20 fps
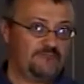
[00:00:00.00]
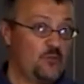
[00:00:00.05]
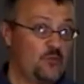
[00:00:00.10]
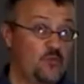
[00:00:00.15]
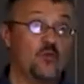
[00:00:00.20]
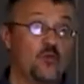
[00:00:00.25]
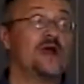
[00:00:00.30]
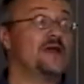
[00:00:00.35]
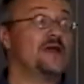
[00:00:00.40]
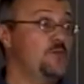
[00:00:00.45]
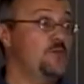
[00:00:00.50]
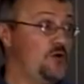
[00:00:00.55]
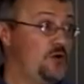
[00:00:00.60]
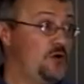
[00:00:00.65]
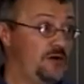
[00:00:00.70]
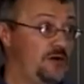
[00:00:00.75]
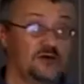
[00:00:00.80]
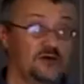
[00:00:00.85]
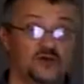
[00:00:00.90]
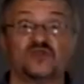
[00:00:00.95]
Way more.
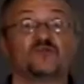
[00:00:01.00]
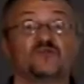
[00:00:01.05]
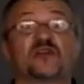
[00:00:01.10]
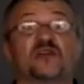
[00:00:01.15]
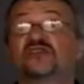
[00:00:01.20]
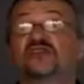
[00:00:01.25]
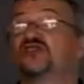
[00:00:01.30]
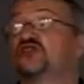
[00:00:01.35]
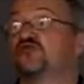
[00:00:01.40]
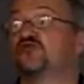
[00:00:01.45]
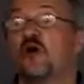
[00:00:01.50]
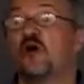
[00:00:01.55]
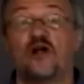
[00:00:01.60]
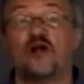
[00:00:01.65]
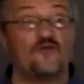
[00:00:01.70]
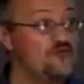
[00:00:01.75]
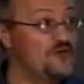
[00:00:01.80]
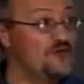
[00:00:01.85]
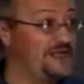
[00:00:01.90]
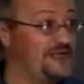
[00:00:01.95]
In some cases,
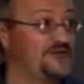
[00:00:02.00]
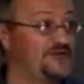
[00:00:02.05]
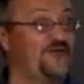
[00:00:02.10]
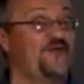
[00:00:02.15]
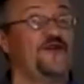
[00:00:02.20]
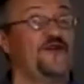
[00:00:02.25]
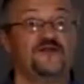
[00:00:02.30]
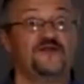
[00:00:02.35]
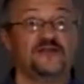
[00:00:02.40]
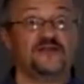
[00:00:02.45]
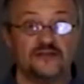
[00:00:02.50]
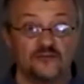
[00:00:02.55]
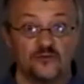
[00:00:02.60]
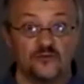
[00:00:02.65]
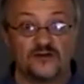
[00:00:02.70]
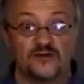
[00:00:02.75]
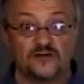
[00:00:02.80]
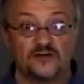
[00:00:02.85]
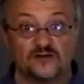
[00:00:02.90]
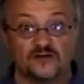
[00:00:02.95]
12 weeks, 15
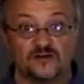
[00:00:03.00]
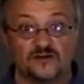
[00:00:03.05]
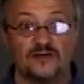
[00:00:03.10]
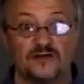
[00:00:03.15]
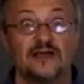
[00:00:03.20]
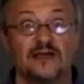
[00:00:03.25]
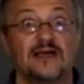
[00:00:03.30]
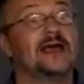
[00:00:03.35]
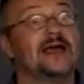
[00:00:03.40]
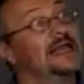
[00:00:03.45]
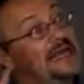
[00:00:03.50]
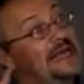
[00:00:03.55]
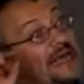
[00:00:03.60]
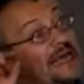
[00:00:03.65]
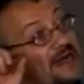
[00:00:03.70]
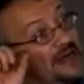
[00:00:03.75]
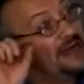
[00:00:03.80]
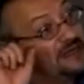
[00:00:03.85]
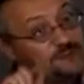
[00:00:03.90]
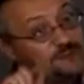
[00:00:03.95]
weeks. And again,
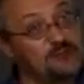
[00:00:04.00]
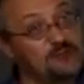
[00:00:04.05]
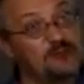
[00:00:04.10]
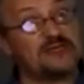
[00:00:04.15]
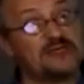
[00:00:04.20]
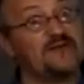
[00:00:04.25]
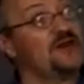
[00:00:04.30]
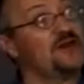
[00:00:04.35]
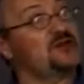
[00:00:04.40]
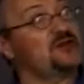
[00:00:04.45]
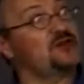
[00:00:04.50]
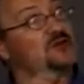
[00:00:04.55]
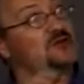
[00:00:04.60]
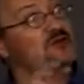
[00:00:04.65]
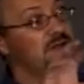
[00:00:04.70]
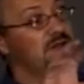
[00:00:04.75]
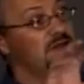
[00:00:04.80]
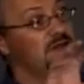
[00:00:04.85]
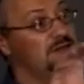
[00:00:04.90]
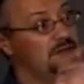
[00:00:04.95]
it is specific to
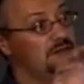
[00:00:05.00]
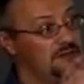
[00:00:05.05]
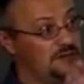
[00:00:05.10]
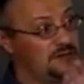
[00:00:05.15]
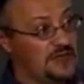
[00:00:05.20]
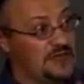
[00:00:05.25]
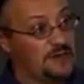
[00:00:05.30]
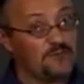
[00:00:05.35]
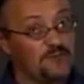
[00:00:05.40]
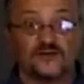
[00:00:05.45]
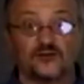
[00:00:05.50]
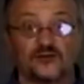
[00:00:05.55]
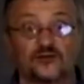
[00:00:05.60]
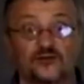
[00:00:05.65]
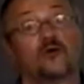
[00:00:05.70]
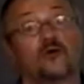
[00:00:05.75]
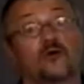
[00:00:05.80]
the type of soil,